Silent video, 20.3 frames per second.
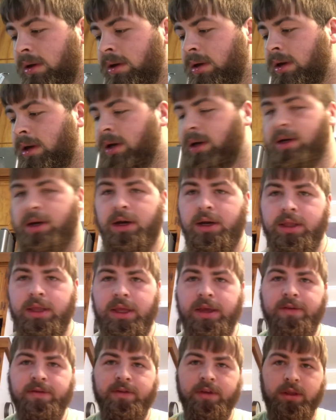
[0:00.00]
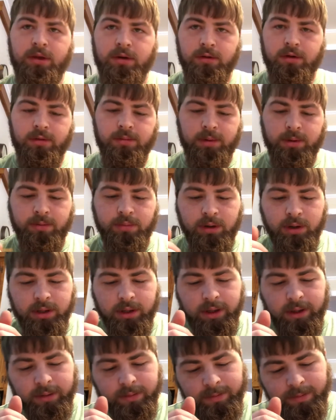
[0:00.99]
I need a video to be put
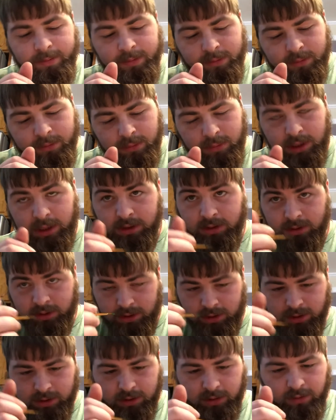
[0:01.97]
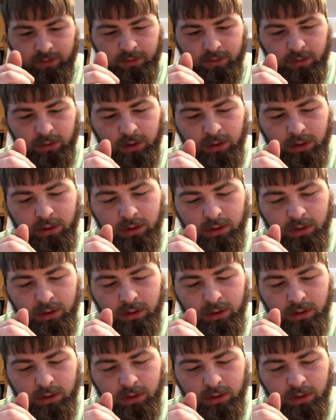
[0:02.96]
up. That's what this is for.